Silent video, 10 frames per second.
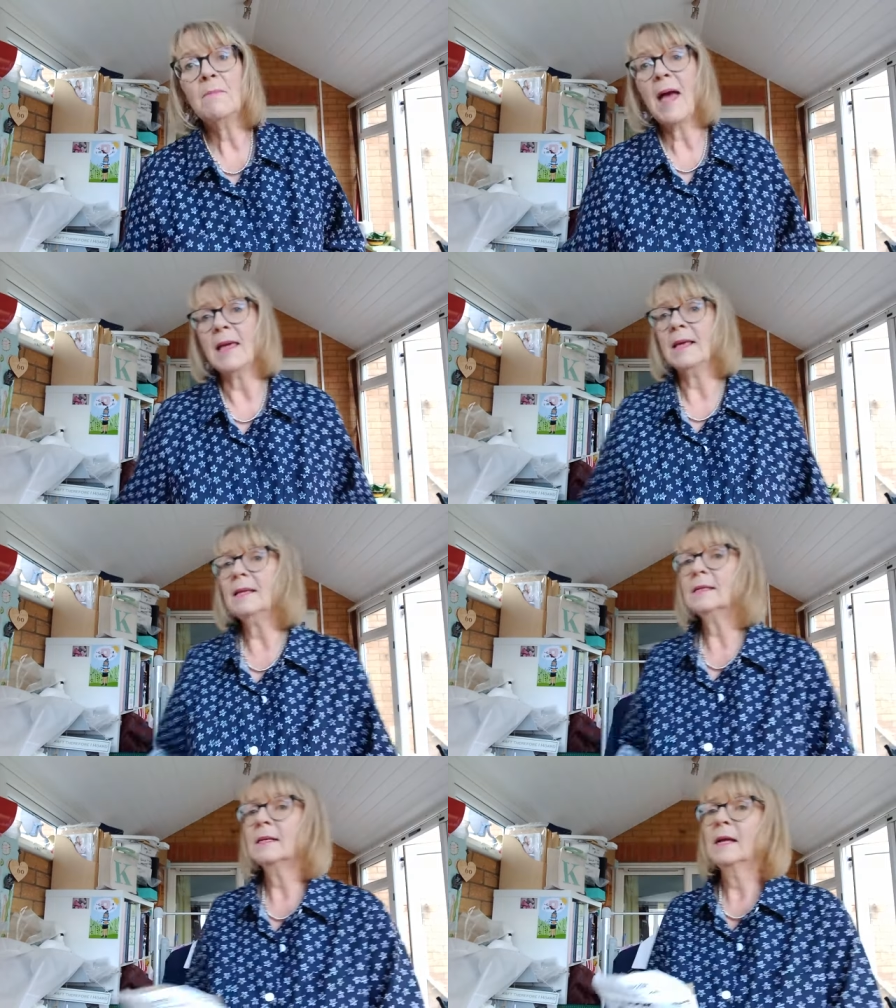
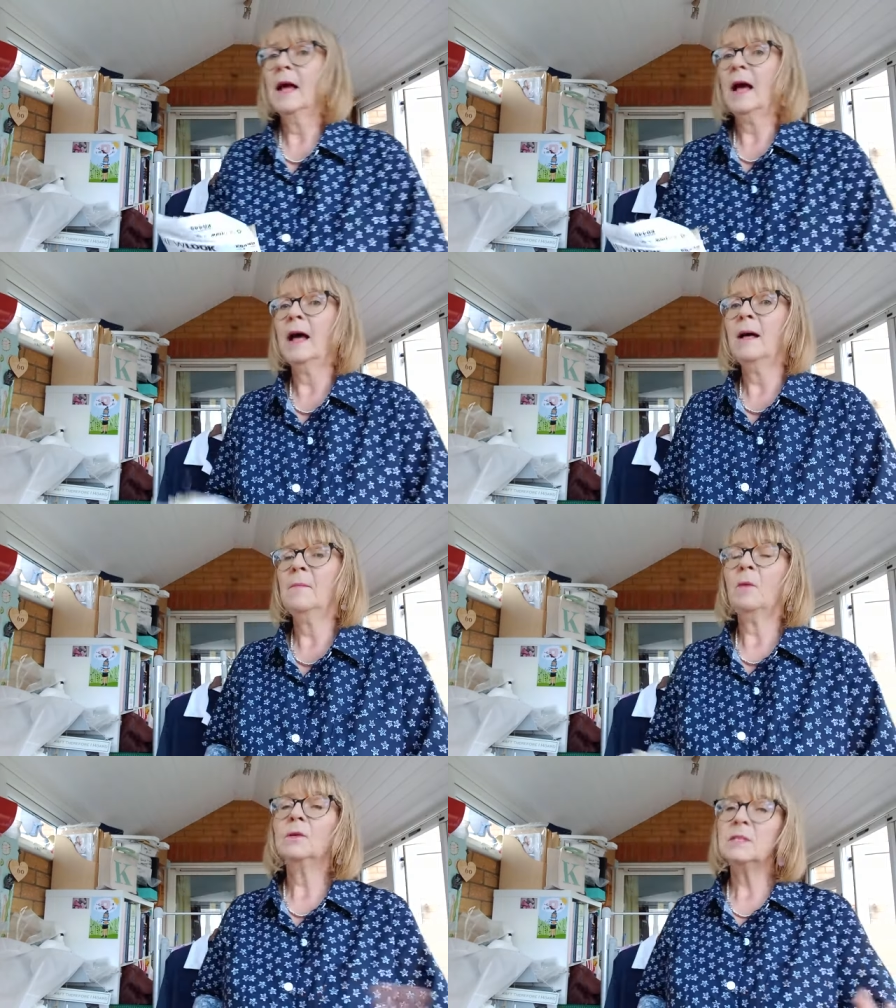made, I
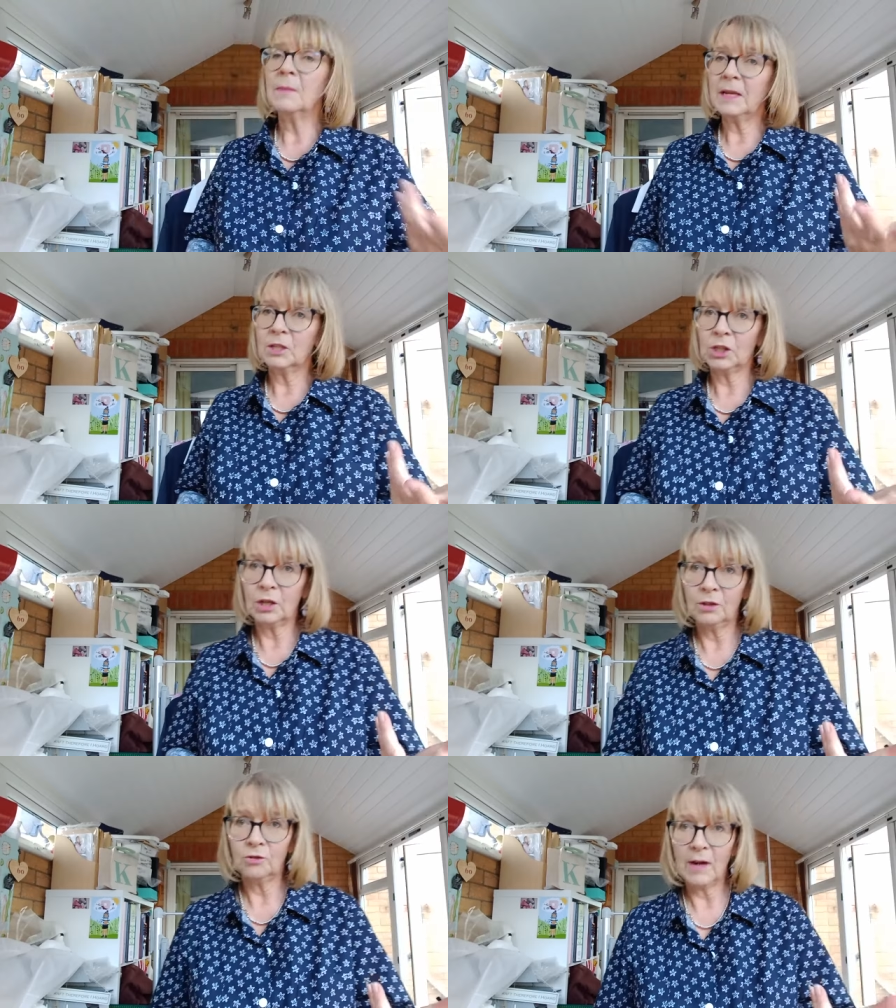wanted to make a
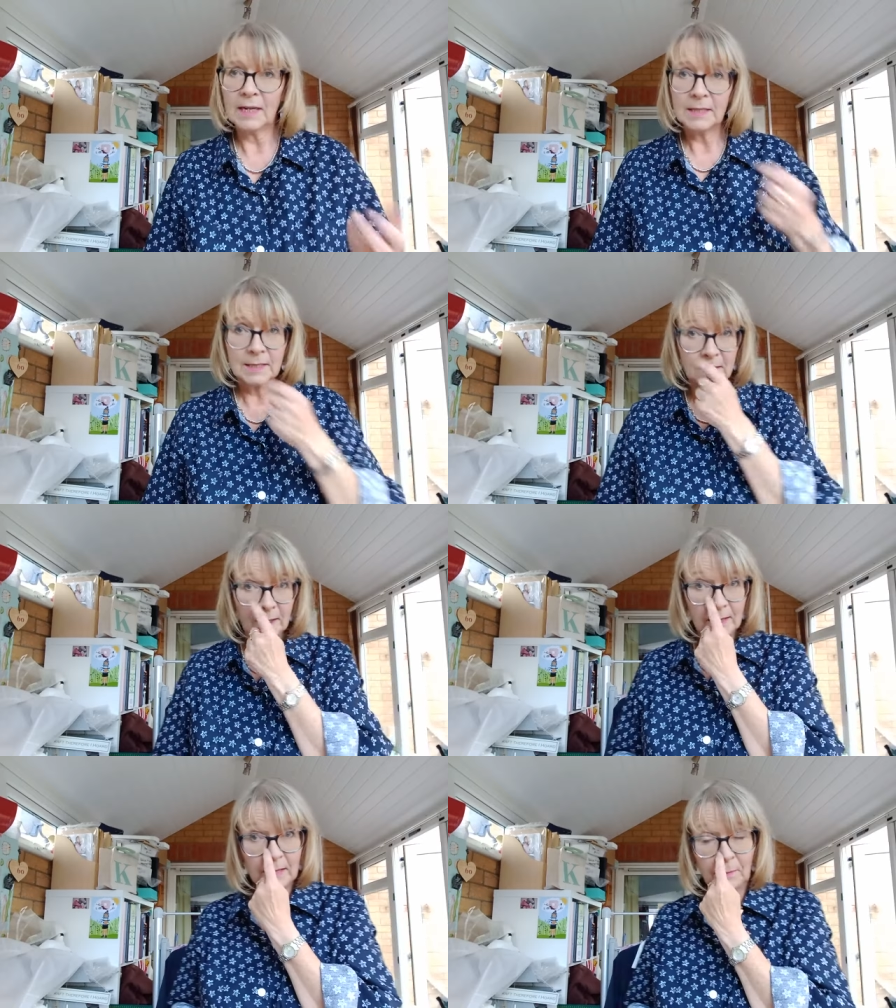shirt dress.
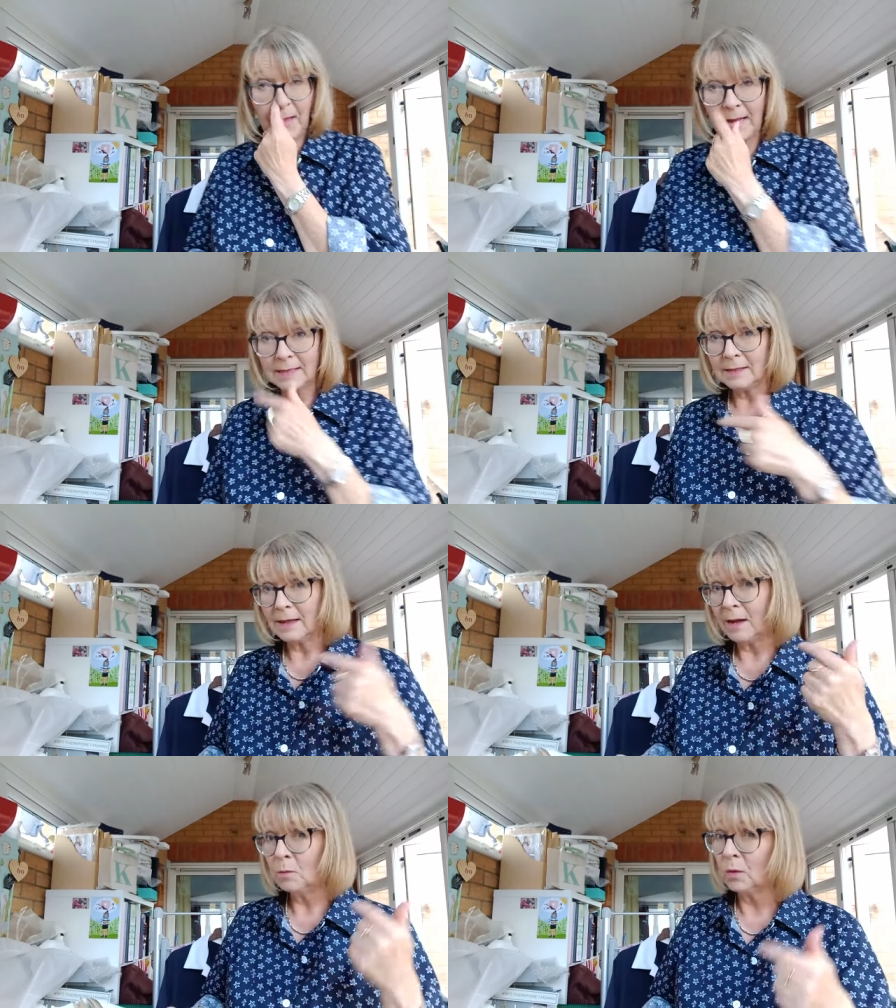The pattern
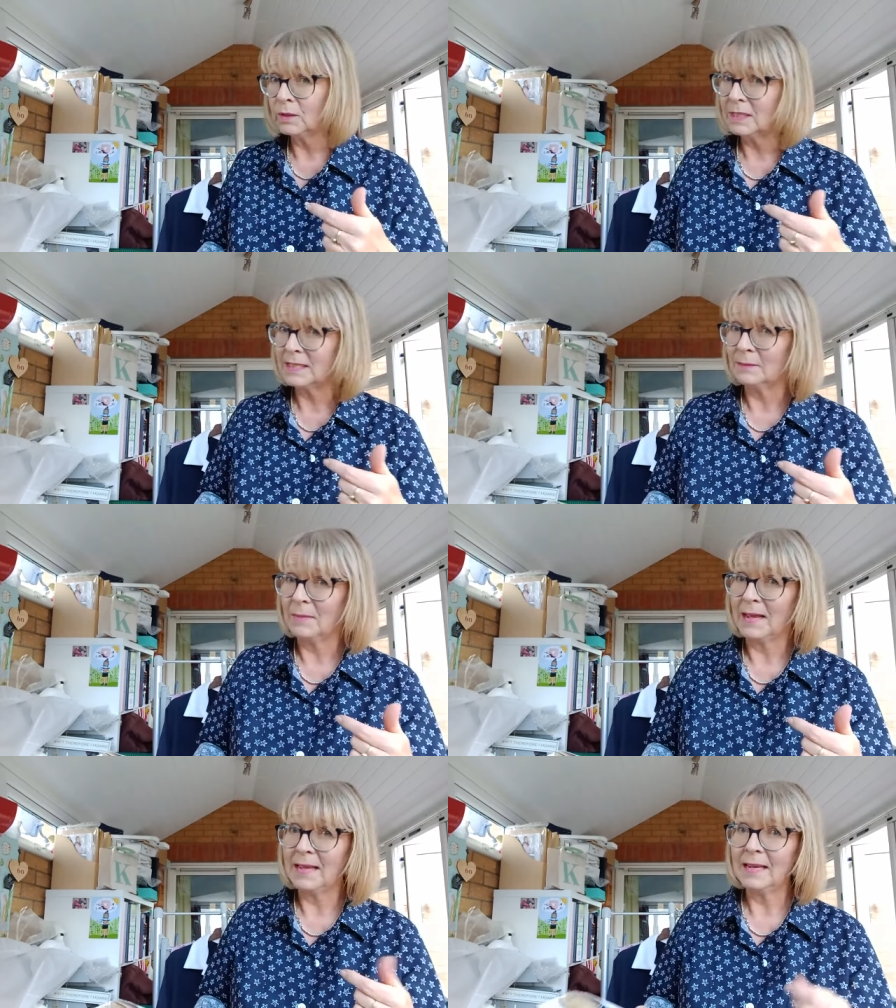that I wanted to
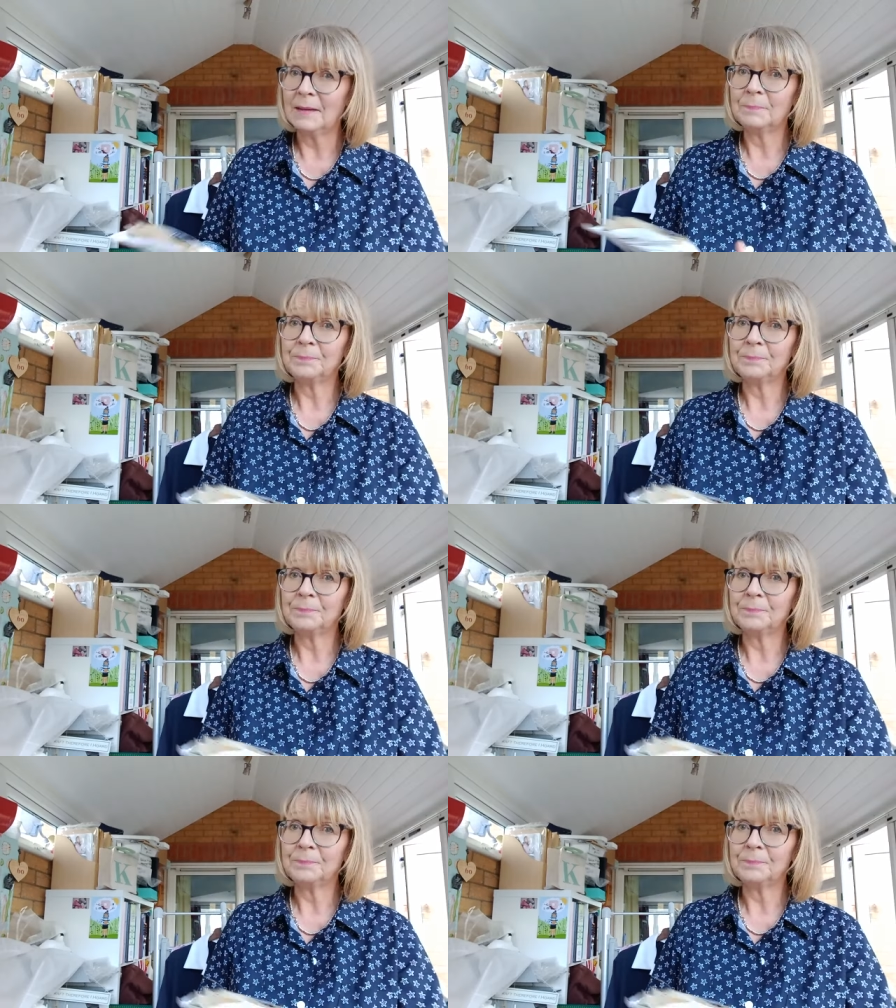make,